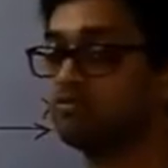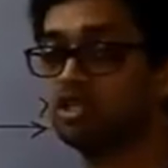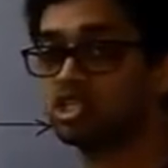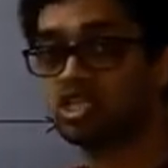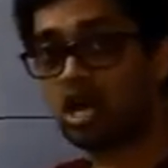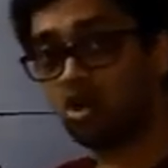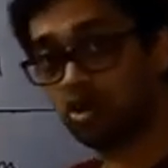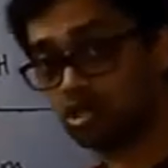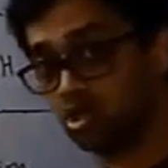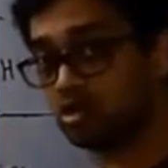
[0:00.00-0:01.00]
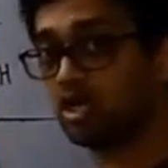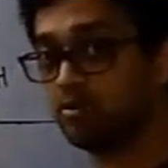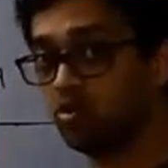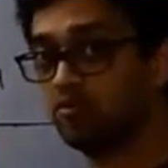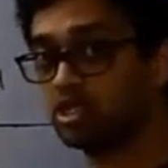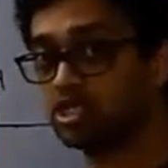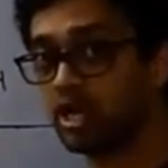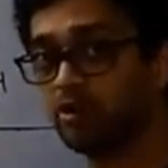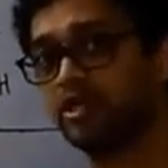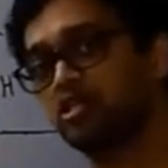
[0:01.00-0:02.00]
the horizontally moving
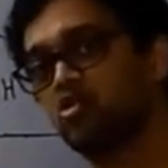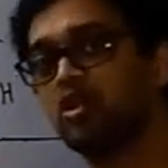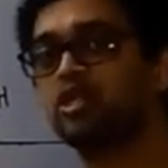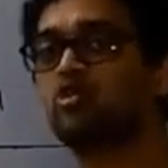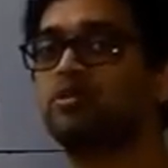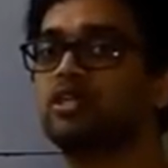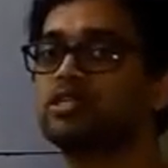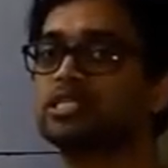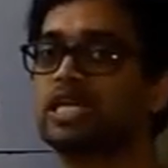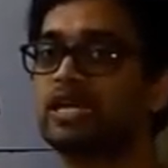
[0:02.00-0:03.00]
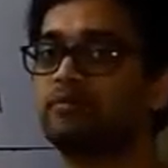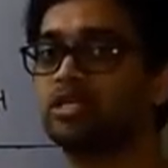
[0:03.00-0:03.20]
shadow, it's going to be the same.